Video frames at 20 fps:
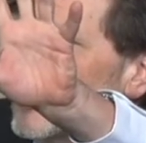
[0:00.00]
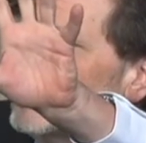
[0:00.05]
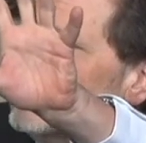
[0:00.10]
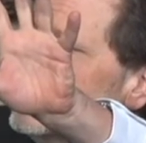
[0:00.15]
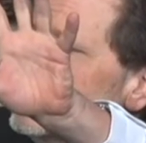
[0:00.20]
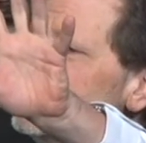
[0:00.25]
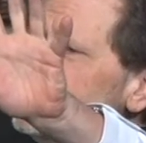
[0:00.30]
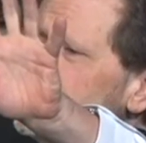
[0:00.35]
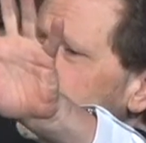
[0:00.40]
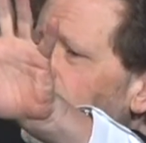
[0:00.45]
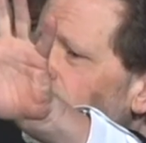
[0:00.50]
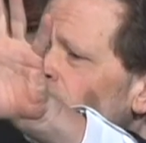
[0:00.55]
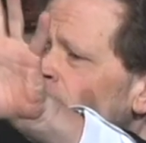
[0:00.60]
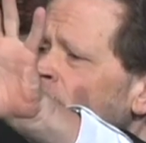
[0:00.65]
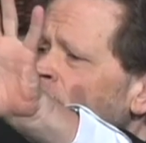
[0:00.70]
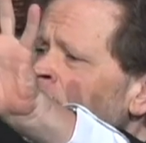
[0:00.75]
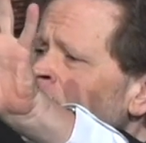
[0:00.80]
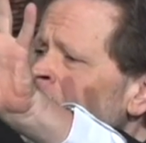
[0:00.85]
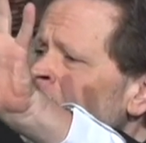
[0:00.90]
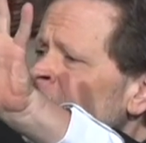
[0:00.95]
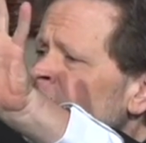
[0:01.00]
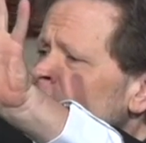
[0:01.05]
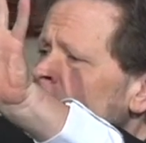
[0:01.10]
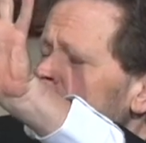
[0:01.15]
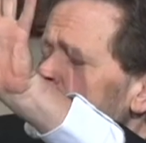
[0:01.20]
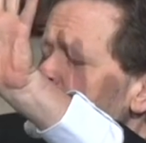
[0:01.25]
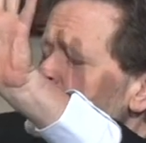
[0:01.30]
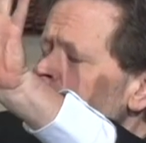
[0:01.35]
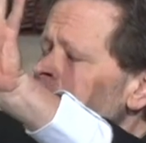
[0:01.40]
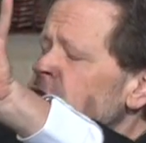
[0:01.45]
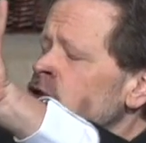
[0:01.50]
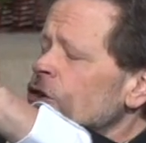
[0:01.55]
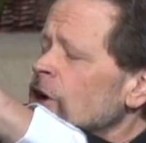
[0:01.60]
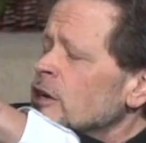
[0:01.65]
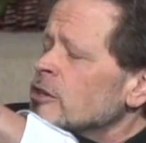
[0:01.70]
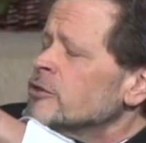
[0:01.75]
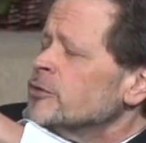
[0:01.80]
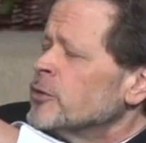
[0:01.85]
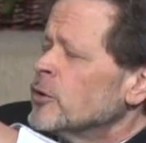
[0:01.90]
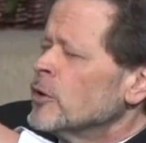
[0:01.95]
Heavenly Father, would you
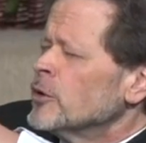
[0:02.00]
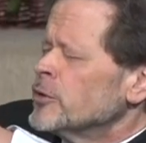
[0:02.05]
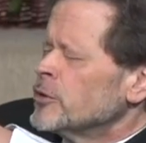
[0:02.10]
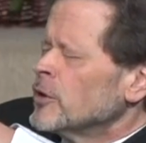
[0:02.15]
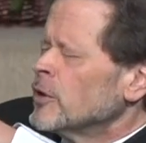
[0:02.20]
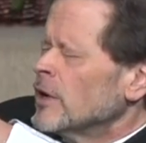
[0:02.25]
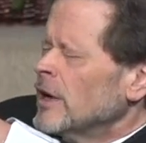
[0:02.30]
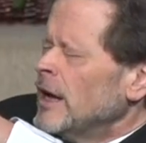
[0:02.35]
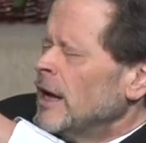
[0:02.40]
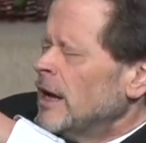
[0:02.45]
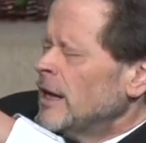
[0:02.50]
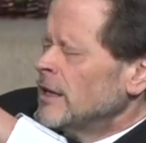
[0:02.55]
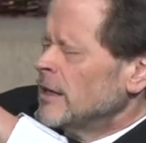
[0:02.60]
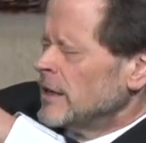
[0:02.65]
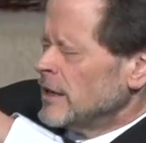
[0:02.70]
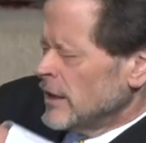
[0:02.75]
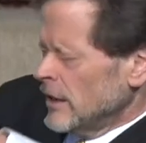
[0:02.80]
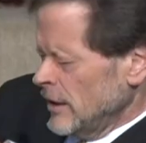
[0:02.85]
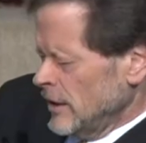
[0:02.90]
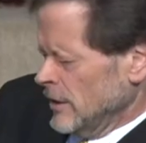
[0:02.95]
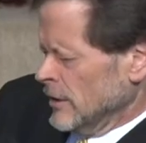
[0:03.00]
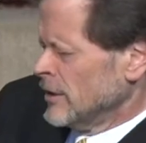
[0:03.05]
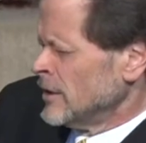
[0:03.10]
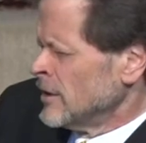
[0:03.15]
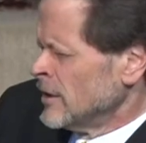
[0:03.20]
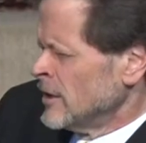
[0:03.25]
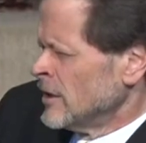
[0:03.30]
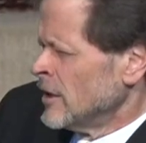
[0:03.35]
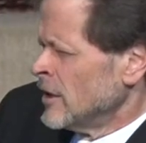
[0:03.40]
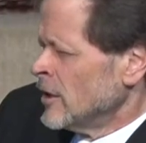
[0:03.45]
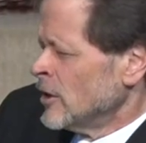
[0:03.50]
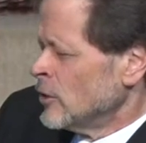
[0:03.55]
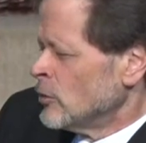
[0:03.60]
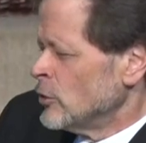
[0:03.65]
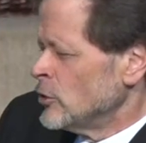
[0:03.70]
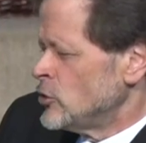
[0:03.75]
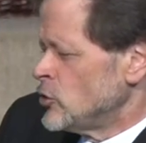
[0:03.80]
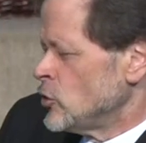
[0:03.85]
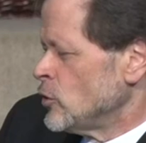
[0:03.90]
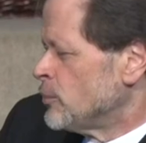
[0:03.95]
stretch forth your hand and heal?
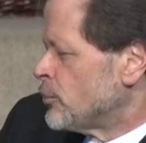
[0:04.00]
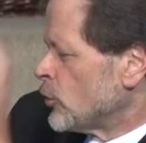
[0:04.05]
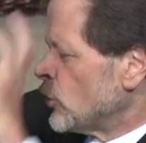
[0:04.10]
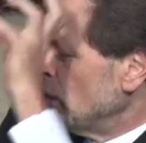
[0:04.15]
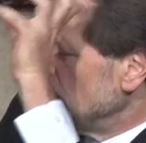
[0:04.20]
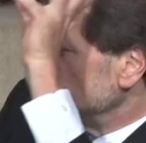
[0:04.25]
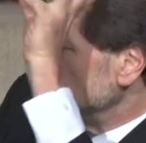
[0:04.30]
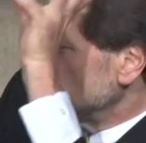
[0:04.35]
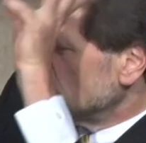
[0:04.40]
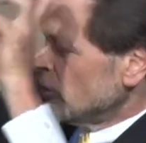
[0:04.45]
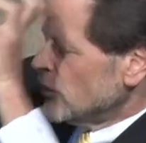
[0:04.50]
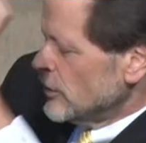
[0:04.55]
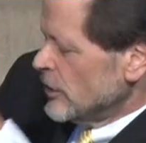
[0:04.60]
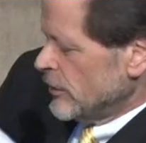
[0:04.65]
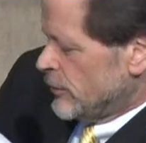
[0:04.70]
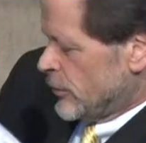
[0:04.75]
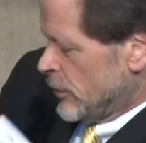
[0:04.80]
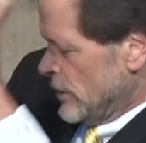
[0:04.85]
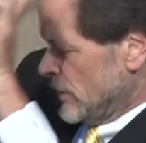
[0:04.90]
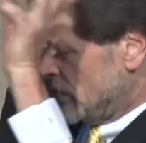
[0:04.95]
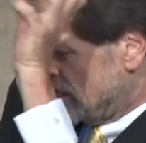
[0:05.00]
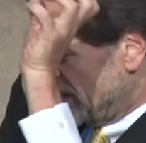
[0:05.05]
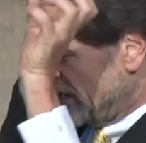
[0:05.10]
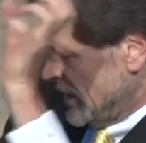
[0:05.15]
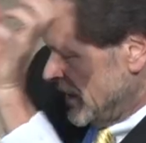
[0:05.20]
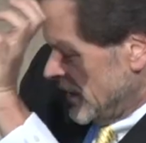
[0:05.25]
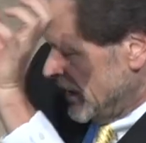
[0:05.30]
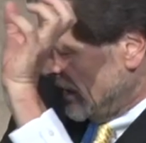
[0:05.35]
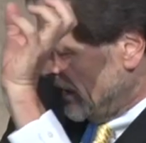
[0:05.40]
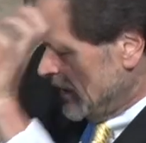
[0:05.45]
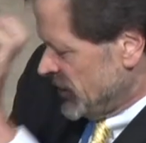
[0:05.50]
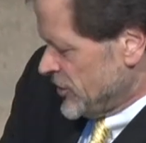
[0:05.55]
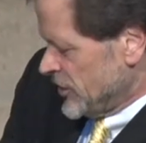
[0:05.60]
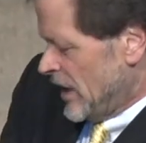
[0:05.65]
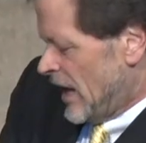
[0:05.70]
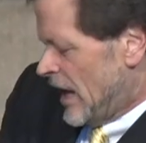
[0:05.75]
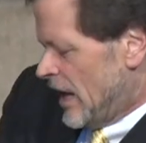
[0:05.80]
Would you bring deliverance into these